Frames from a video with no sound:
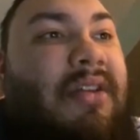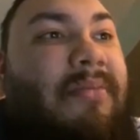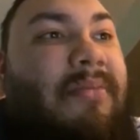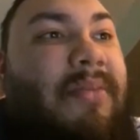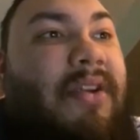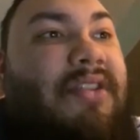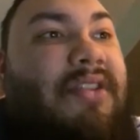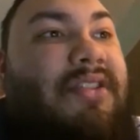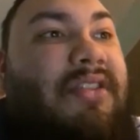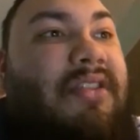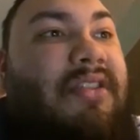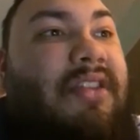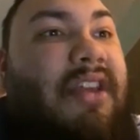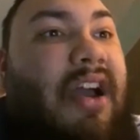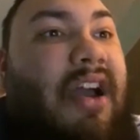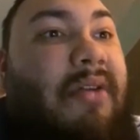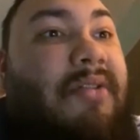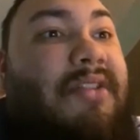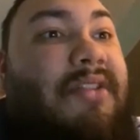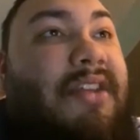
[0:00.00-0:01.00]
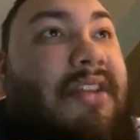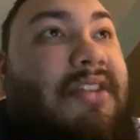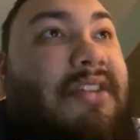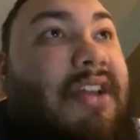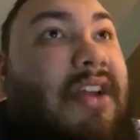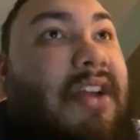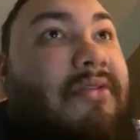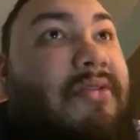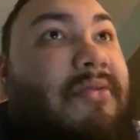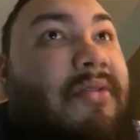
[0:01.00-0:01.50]
Personally, I would take
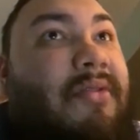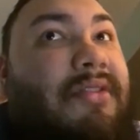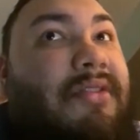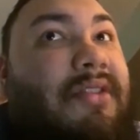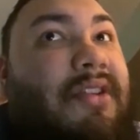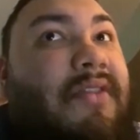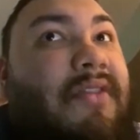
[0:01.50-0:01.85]
Tyree Wilson